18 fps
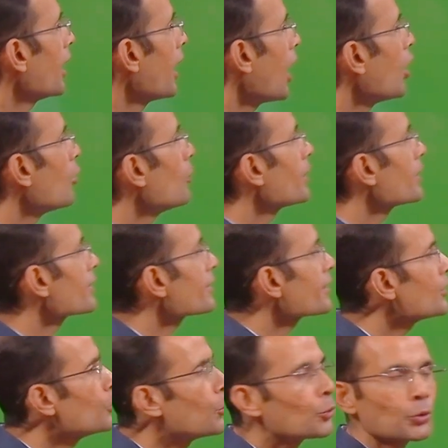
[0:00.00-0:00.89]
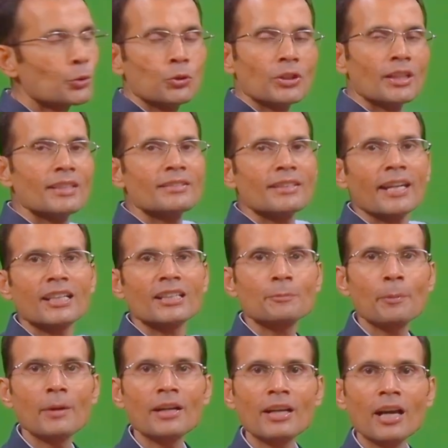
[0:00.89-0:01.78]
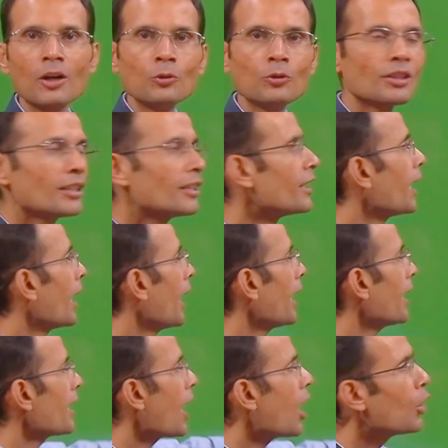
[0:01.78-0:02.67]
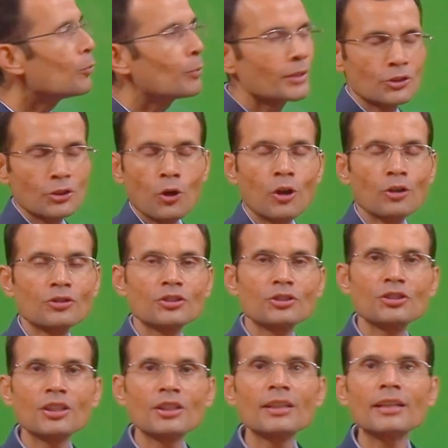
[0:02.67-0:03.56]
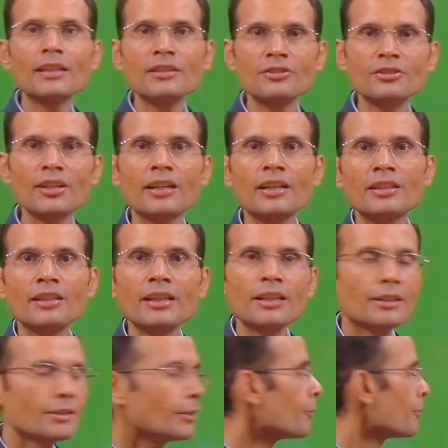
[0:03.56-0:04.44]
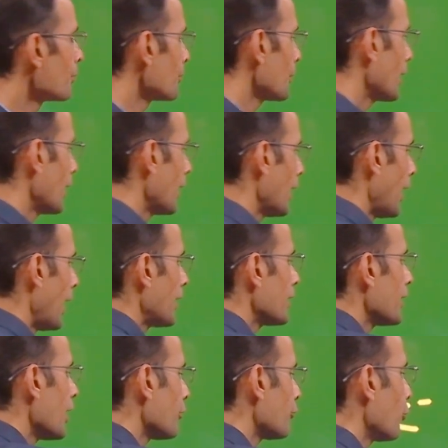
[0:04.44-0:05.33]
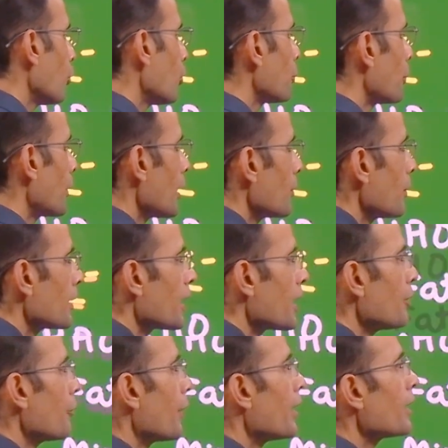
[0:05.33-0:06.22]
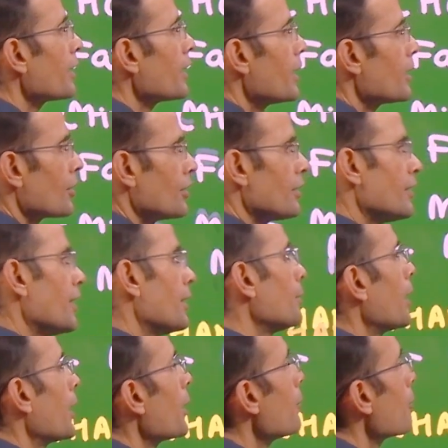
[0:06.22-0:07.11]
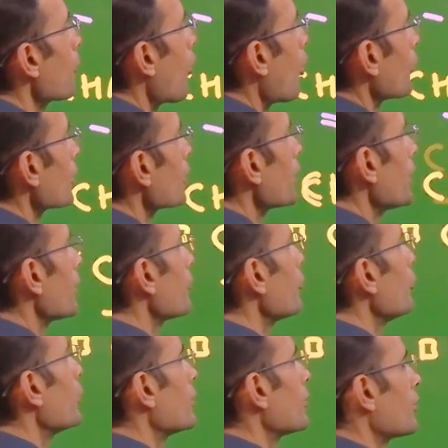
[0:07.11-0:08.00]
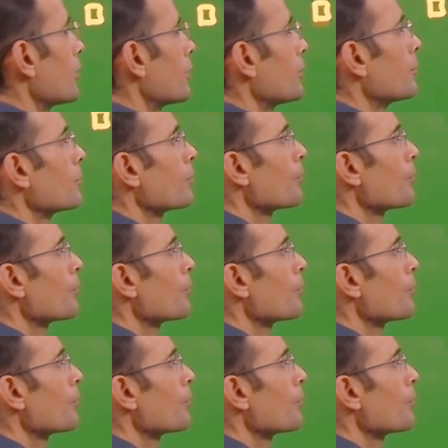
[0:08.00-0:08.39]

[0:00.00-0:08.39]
how much CO2 is expelled out and how much oxygen is taken in. And therefore, pulmonary ventilation is an important influencer.